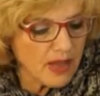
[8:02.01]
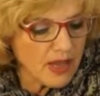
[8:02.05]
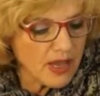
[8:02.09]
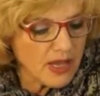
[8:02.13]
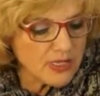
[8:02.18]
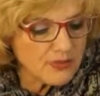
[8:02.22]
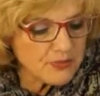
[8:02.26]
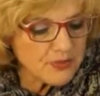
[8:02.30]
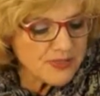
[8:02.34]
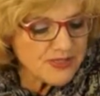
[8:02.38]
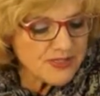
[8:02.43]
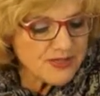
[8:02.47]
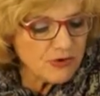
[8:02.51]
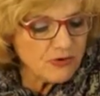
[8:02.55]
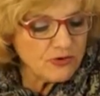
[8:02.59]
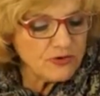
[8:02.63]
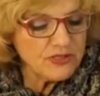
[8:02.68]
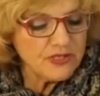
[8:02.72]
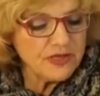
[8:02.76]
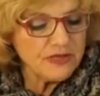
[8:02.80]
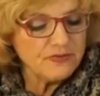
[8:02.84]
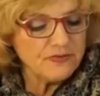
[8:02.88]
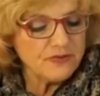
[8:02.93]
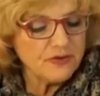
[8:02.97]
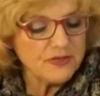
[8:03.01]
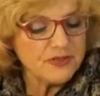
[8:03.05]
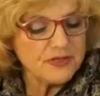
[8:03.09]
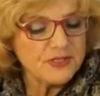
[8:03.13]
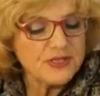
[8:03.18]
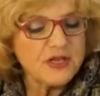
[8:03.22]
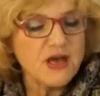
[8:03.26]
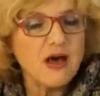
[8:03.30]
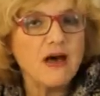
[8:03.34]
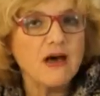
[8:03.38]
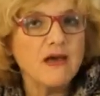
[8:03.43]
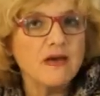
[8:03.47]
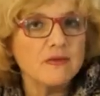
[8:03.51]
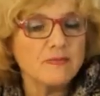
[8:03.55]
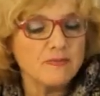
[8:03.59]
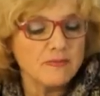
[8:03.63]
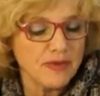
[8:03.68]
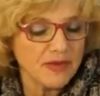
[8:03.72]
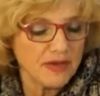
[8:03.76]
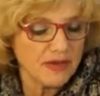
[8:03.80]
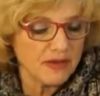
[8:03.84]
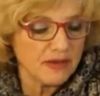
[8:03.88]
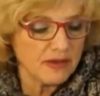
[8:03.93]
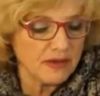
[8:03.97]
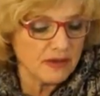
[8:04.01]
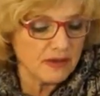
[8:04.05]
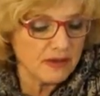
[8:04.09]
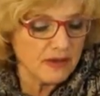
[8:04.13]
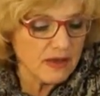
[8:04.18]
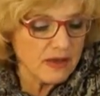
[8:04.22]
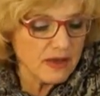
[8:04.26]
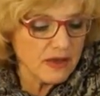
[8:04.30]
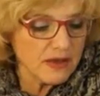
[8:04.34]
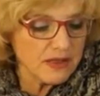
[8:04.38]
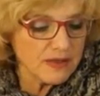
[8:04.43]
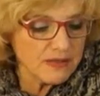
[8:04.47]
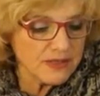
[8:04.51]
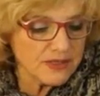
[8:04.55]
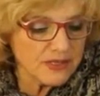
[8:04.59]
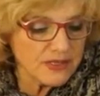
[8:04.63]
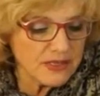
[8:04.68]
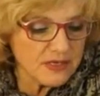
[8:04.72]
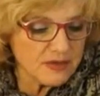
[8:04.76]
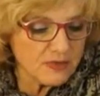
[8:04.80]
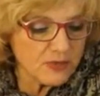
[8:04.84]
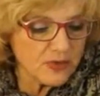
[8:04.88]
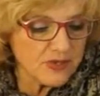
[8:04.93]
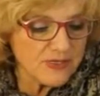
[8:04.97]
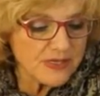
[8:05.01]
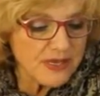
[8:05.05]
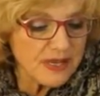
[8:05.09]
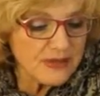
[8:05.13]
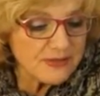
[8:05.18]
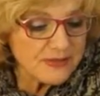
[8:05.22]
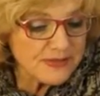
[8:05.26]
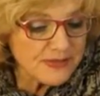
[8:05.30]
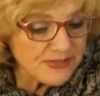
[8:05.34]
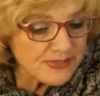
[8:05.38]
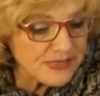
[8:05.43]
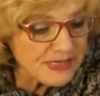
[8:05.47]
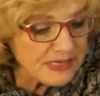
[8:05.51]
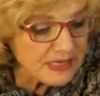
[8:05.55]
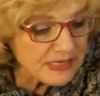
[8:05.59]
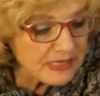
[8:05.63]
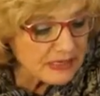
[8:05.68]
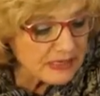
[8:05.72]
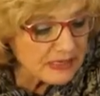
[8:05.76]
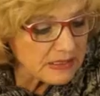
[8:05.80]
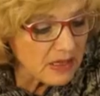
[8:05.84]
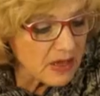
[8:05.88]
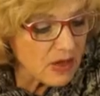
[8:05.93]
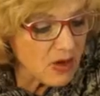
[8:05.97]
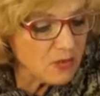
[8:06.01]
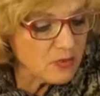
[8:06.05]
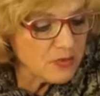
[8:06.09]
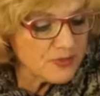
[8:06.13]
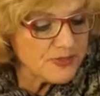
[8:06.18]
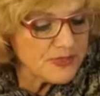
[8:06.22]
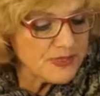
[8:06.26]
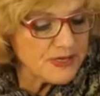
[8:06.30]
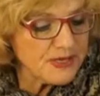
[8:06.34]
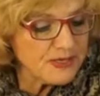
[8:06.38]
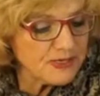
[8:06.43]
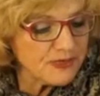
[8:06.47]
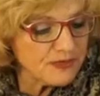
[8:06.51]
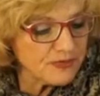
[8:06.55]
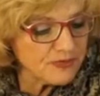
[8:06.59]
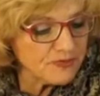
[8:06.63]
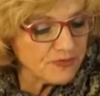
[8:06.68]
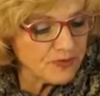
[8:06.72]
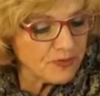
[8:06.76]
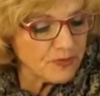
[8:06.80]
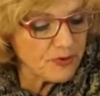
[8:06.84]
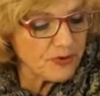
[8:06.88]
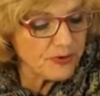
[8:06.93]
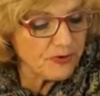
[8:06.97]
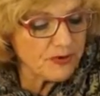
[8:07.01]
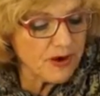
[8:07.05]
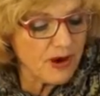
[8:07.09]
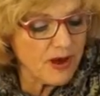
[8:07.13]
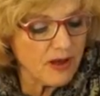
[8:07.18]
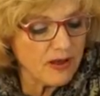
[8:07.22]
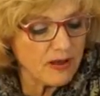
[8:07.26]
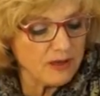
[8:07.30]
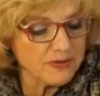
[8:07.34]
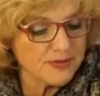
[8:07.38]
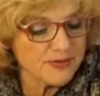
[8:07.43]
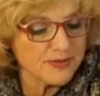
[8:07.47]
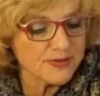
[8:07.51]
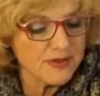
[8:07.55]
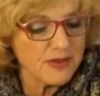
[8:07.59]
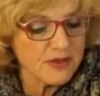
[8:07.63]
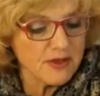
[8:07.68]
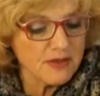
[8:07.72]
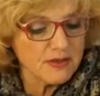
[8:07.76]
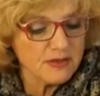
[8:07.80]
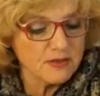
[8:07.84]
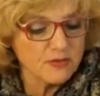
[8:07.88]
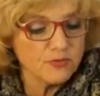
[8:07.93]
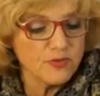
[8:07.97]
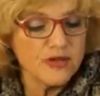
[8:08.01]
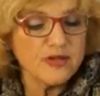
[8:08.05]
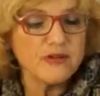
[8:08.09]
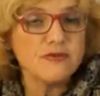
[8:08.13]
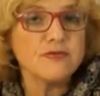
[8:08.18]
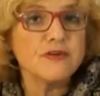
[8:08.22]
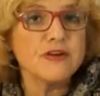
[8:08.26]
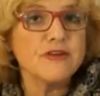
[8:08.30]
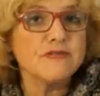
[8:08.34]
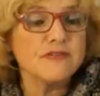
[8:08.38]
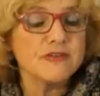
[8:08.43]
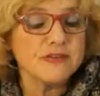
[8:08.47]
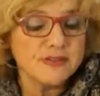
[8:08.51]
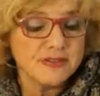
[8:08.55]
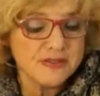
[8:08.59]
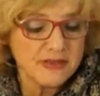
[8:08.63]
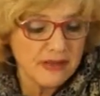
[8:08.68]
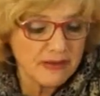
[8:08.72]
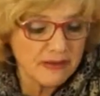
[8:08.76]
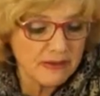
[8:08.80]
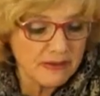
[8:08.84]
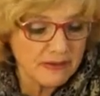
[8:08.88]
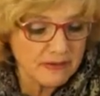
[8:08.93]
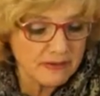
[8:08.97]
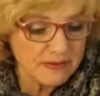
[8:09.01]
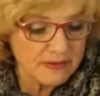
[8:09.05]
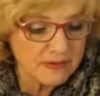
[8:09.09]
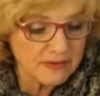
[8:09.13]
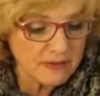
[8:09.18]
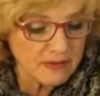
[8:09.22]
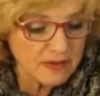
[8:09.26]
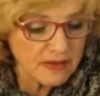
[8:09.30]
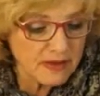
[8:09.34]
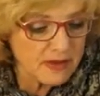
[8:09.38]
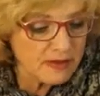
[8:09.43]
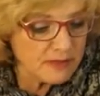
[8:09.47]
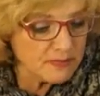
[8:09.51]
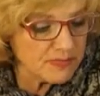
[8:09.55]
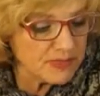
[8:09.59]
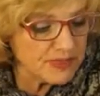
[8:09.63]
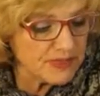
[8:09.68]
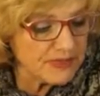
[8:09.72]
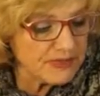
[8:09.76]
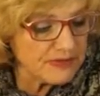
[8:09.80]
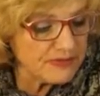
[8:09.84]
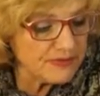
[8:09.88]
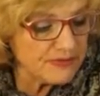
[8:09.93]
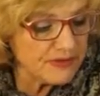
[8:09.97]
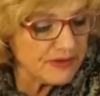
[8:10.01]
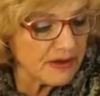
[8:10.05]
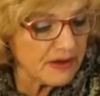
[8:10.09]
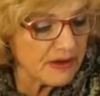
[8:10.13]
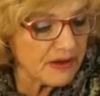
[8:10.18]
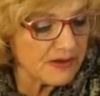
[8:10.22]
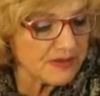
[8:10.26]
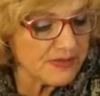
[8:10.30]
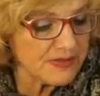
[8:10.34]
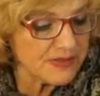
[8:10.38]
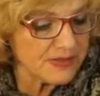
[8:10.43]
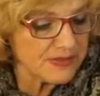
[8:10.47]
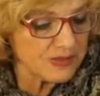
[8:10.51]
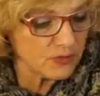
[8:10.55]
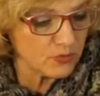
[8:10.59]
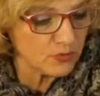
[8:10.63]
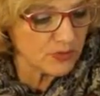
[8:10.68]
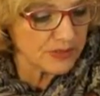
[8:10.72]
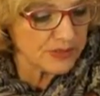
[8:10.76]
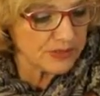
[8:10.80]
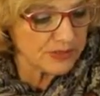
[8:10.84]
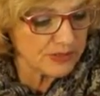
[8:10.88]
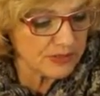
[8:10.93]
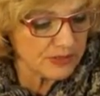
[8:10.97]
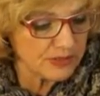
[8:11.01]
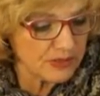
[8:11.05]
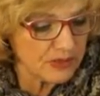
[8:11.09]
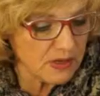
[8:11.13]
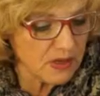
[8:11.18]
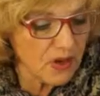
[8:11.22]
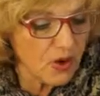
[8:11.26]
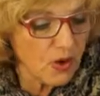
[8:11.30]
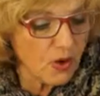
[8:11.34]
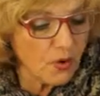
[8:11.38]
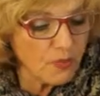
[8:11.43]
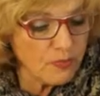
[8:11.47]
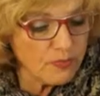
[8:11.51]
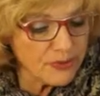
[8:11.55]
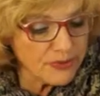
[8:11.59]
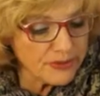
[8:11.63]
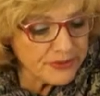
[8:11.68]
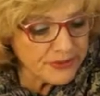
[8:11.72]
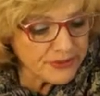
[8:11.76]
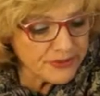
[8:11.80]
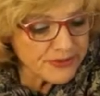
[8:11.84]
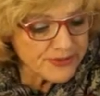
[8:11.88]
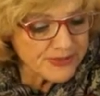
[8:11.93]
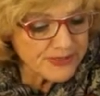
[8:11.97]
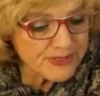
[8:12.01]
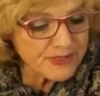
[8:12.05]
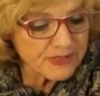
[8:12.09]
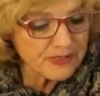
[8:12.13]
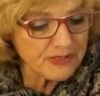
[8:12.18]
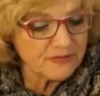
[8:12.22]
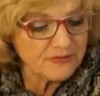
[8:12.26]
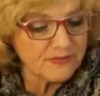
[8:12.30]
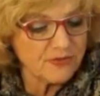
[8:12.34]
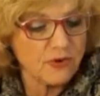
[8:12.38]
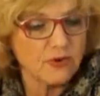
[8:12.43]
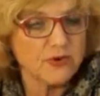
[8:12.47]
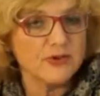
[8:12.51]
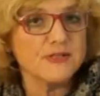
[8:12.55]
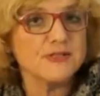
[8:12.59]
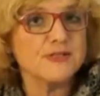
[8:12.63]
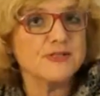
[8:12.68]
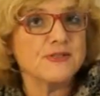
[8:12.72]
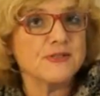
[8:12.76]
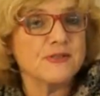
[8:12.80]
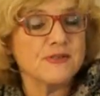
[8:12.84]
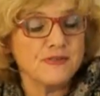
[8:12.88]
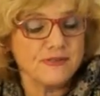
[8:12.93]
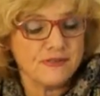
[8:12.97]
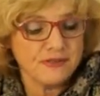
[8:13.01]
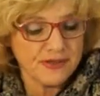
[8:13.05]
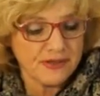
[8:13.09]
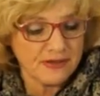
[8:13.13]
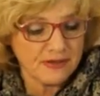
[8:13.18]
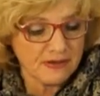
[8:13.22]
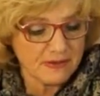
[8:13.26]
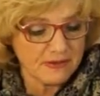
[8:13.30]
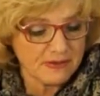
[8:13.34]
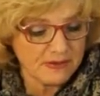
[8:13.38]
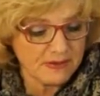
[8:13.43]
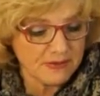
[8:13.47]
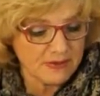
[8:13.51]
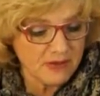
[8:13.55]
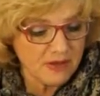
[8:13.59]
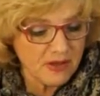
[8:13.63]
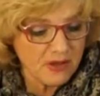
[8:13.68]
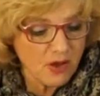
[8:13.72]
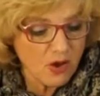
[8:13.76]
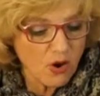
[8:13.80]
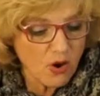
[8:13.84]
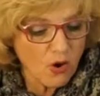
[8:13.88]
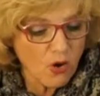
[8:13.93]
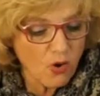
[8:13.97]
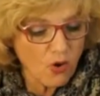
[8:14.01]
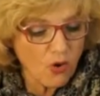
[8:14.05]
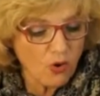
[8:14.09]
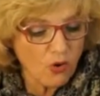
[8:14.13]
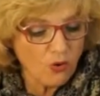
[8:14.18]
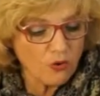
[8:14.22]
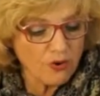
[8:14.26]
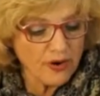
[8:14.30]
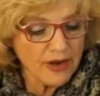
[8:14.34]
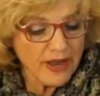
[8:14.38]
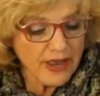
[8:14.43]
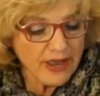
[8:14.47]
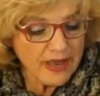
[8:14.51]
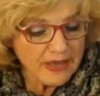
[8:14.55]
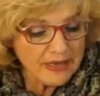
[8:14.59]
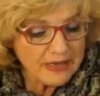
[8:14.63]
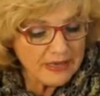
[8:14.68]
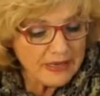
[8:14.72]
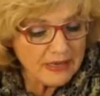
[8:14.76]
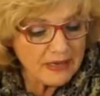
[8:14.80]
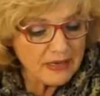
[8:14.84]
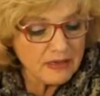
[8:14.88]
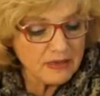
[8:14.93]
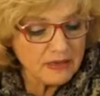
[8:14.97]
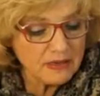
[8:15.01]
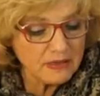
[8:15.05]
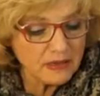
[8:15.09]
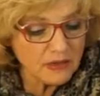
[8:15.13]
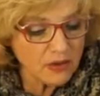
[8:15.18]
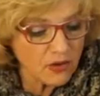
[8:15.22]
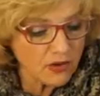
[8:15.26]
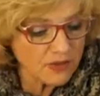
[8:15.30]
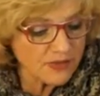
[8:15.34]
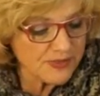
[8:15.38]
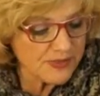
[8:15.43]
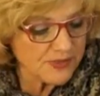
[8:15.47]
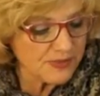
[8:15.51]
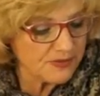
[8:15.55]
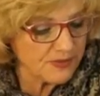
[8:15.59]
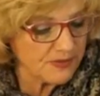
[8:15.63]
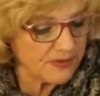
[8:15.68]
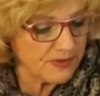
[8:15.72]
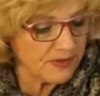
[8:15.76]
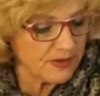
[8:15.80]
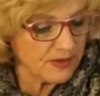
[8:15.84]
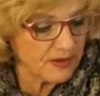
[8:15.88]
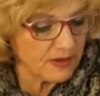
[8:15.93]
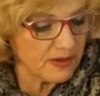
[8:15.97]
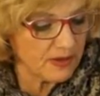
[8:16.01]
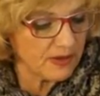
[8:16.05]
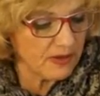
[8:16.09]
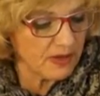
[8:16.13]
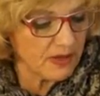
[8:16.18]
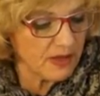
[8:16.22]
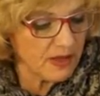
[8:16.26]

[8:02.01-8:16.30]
It was only for the time being that he was unseen, was hidden from her eyes, the way rivers are hidden beneath the ice in winter, or birds in a forest thicket, or any lost thing.